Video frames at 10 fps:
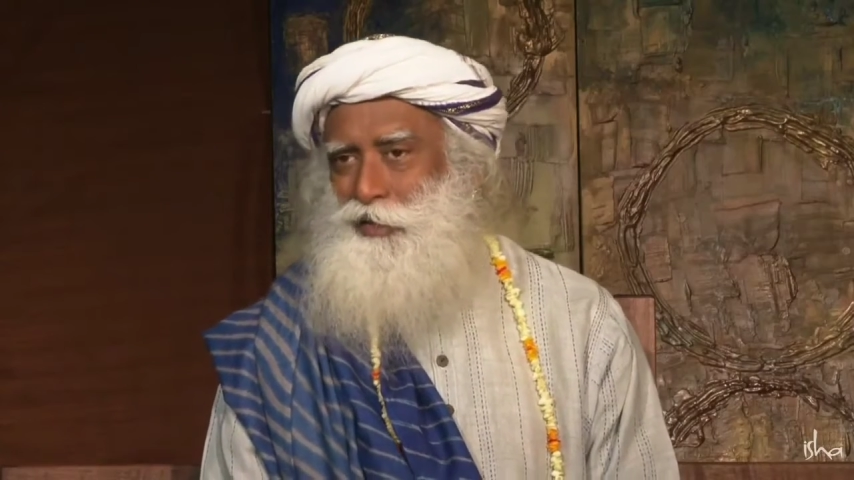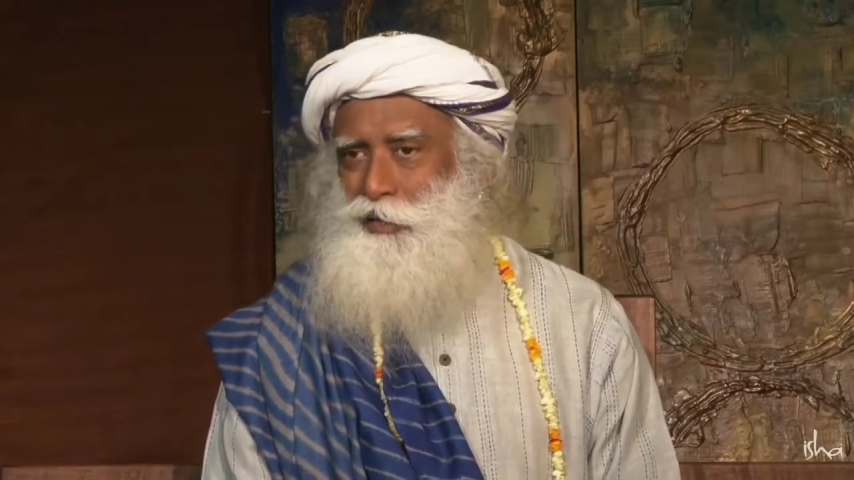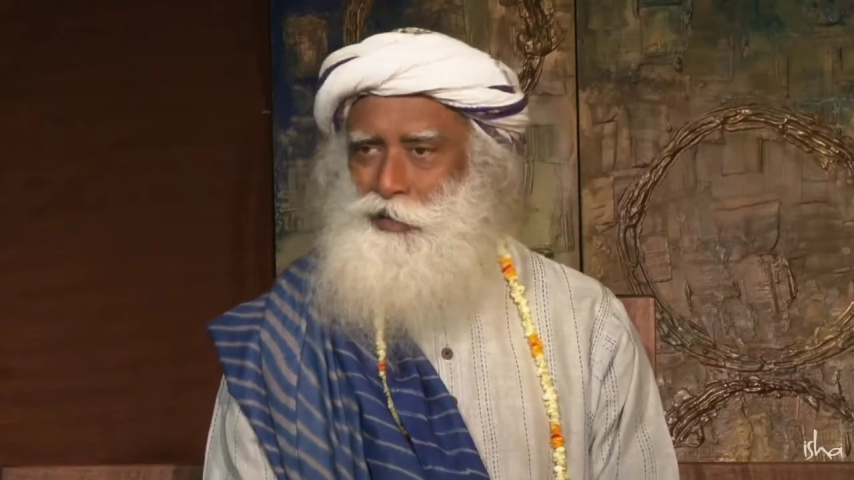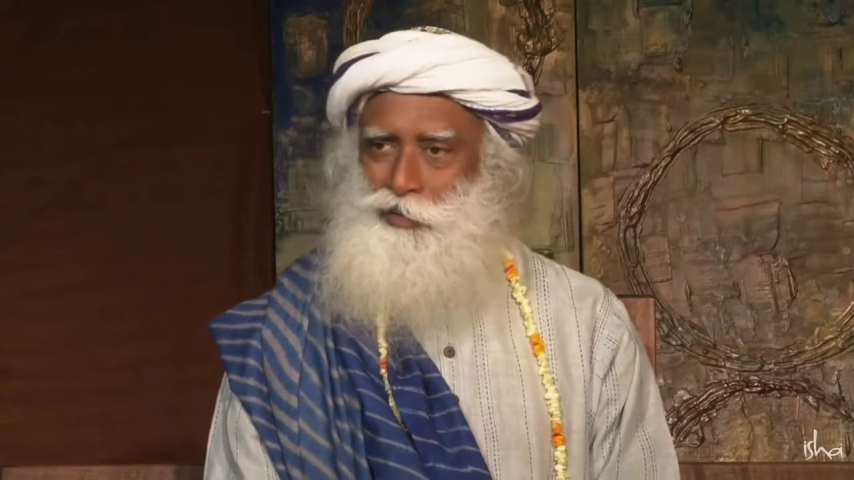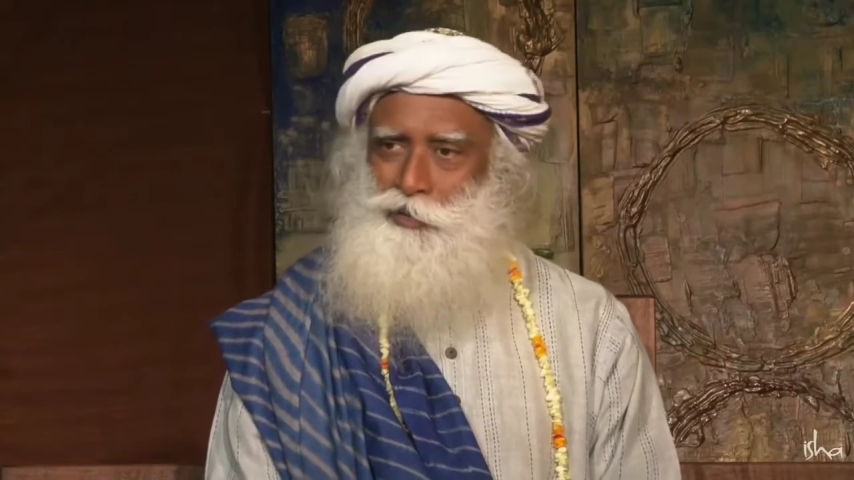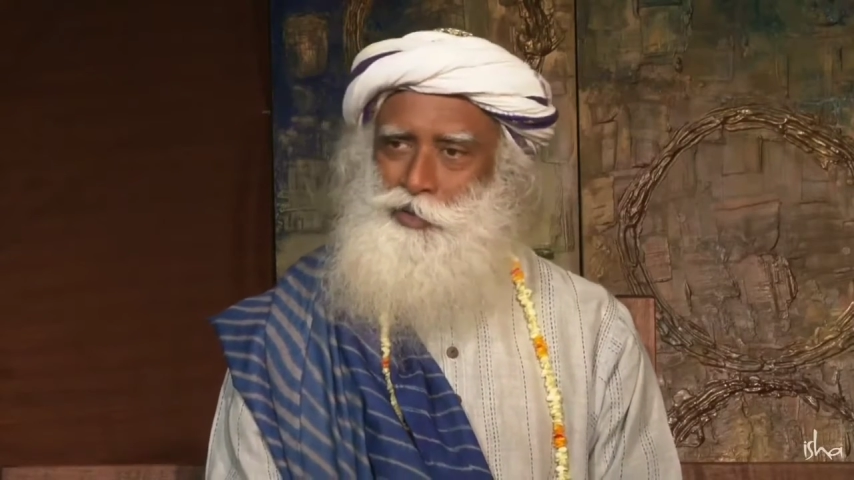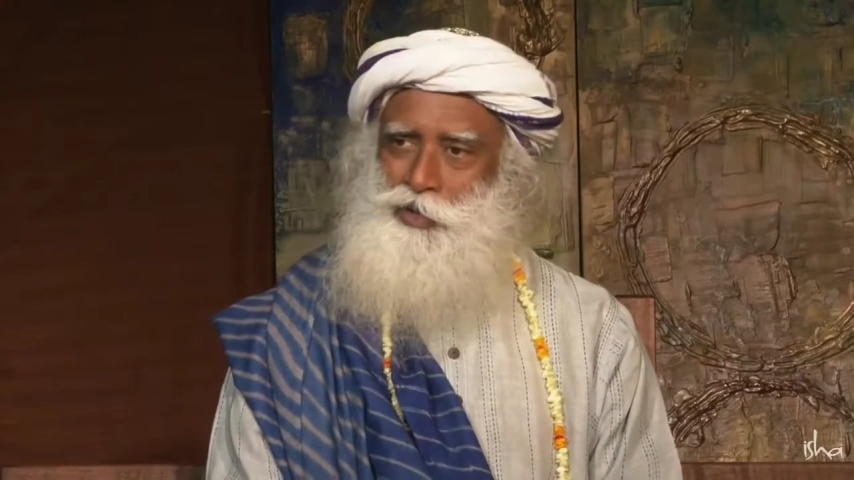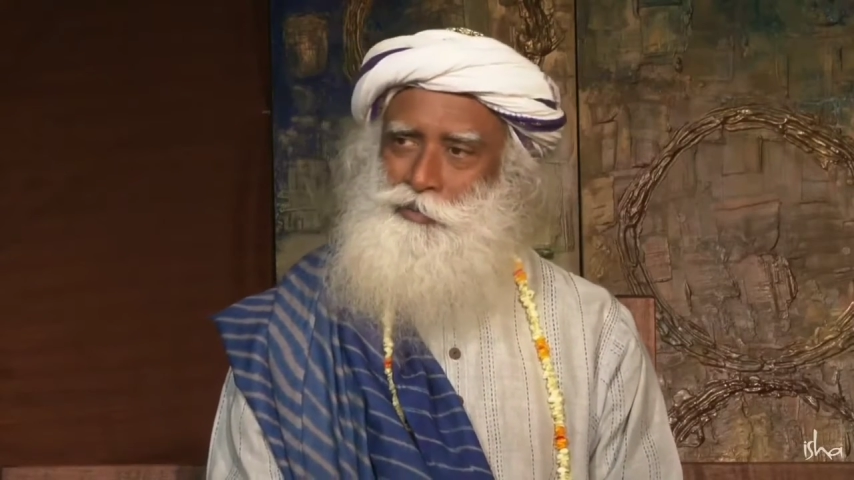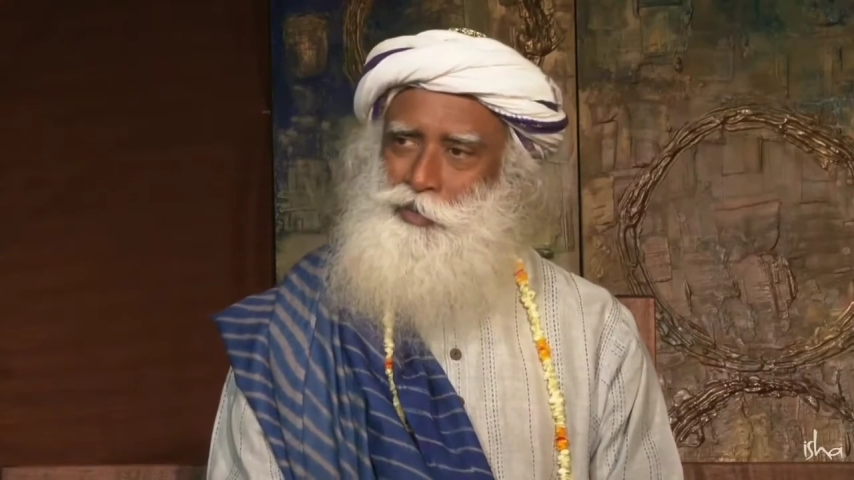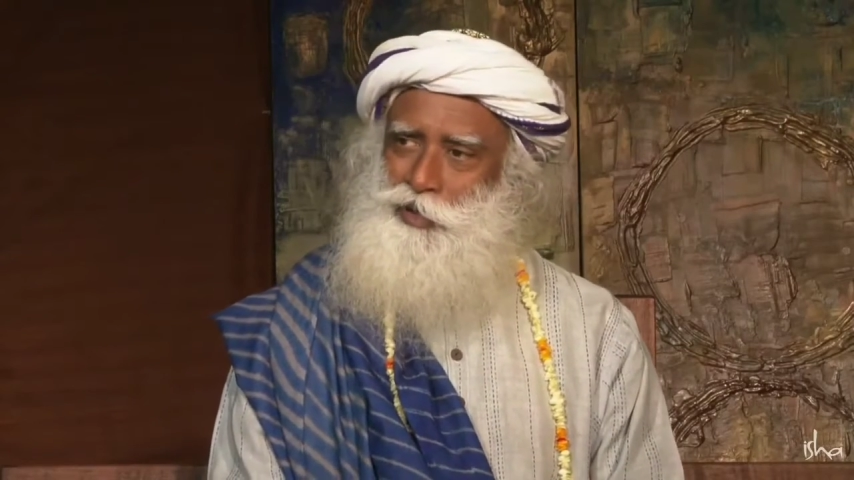all the more
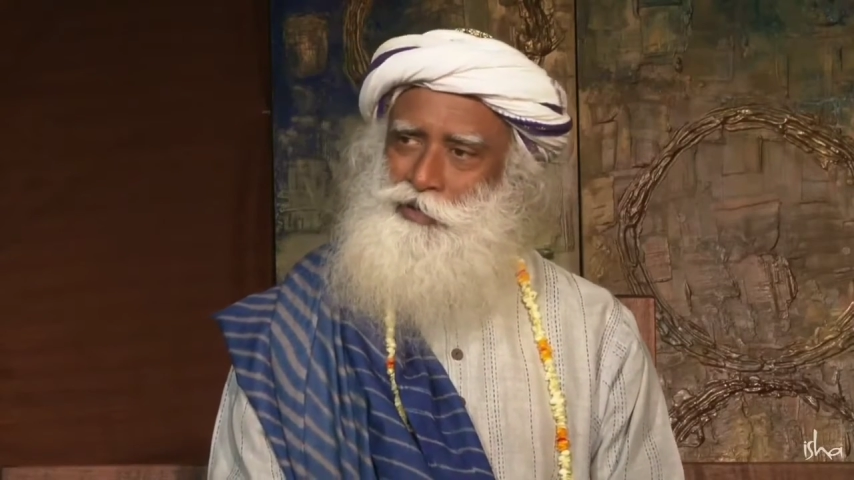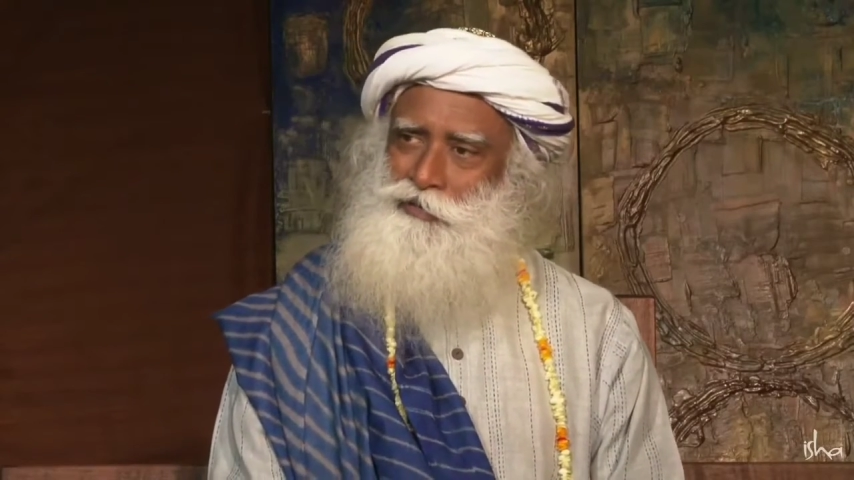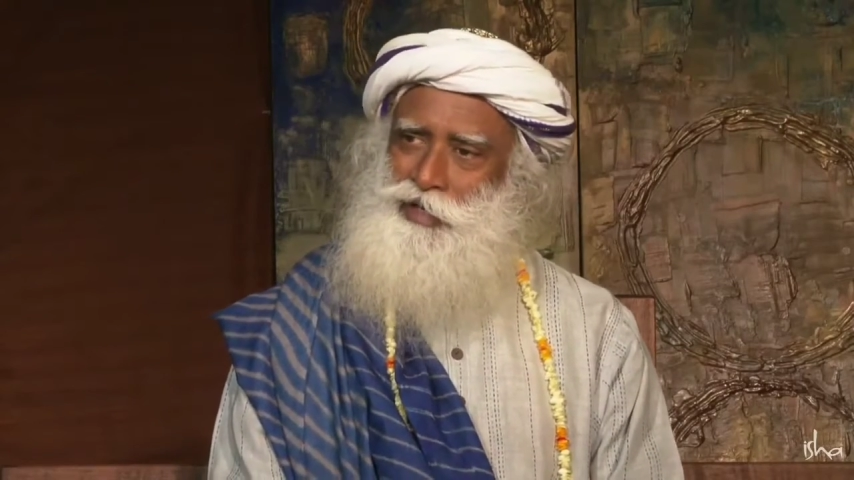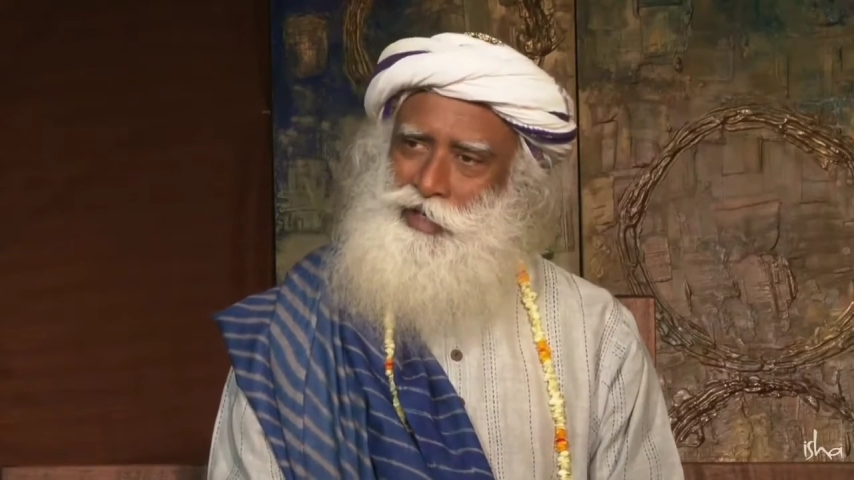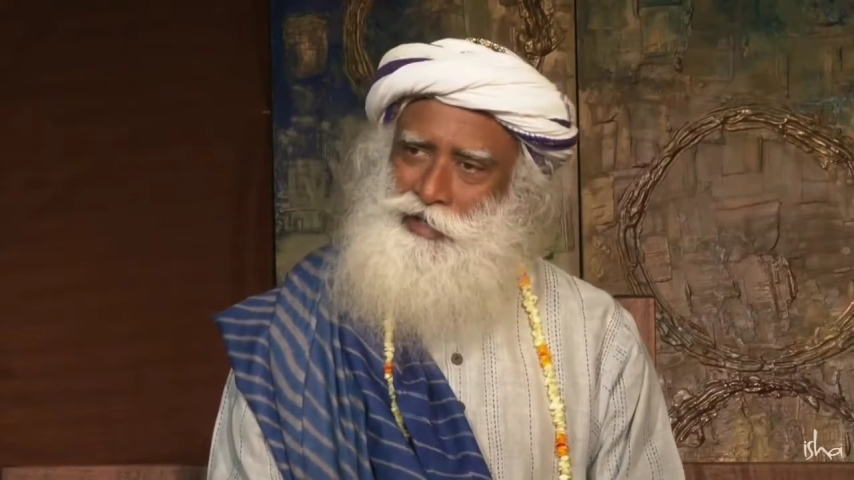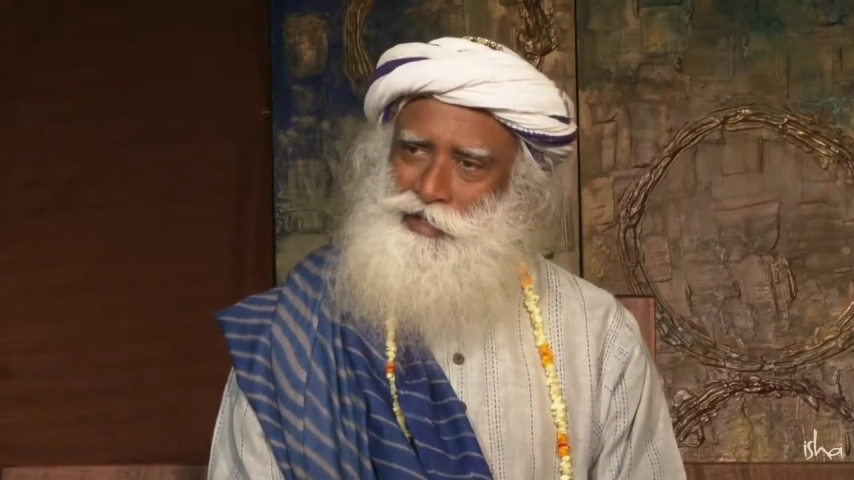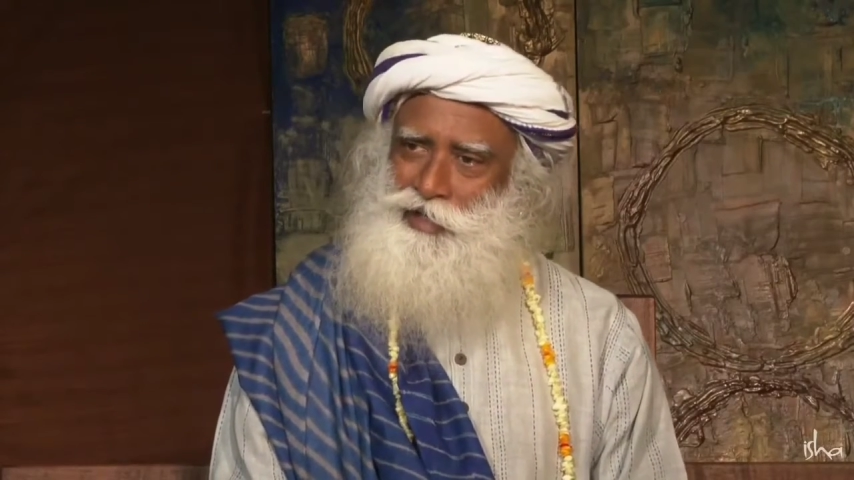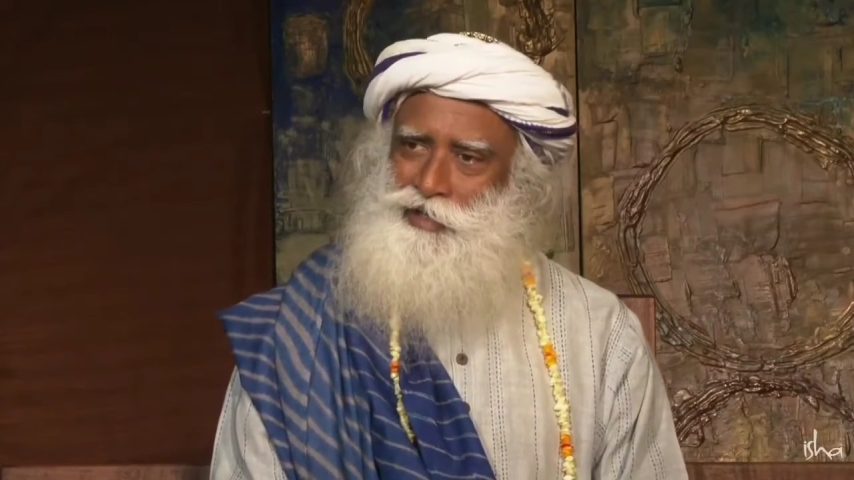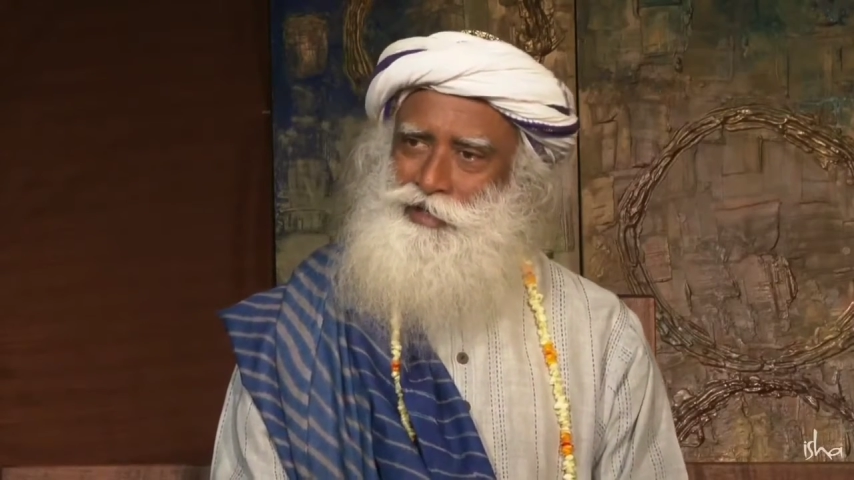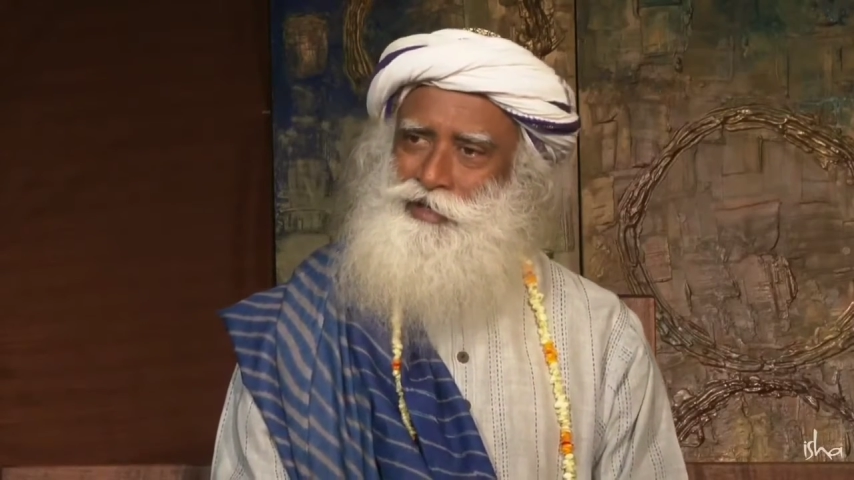important we are
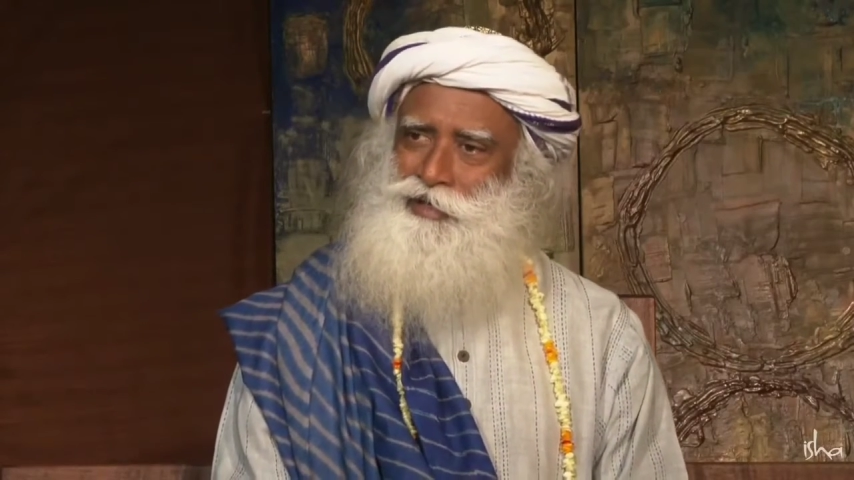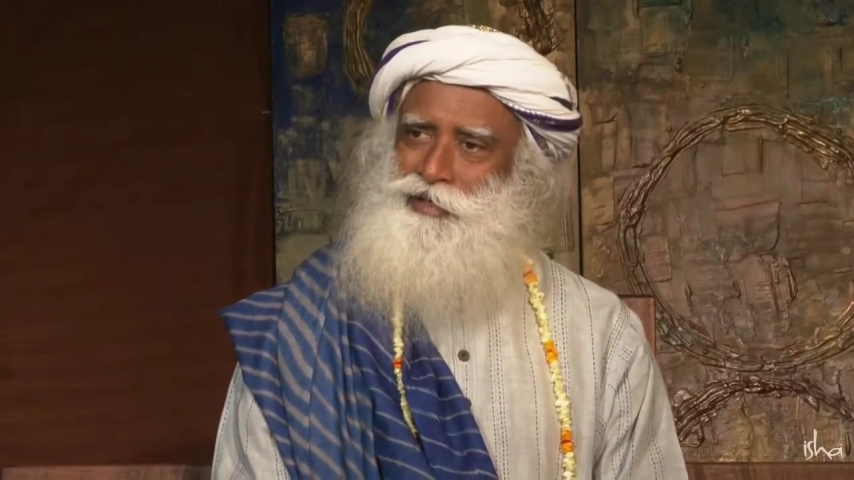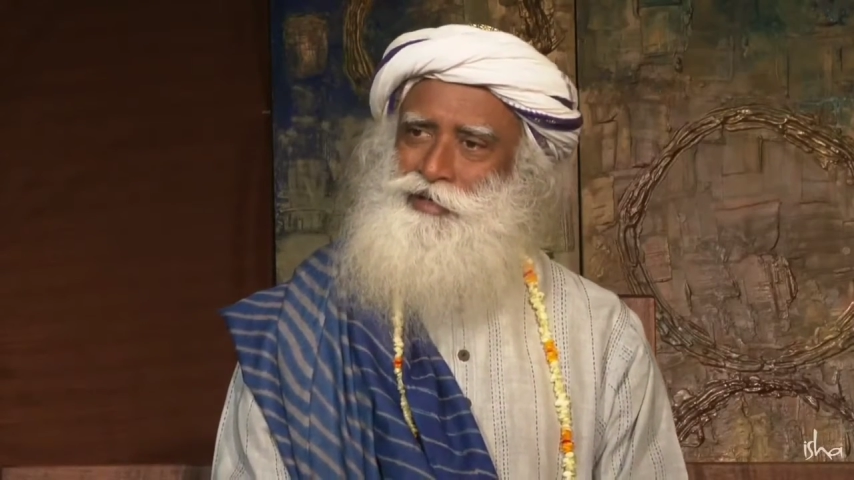healthy